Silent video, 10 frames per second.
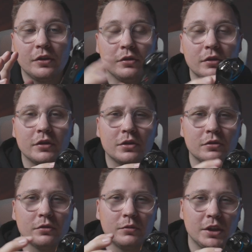only
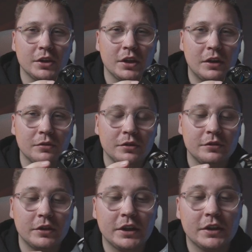record one audio
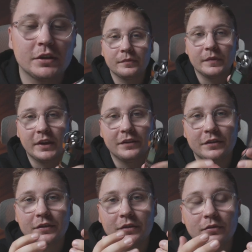track.
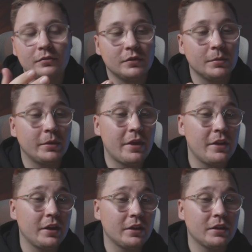That's the bad
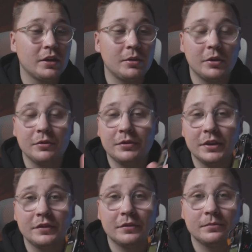thing about
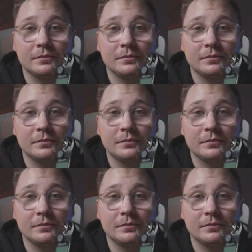this.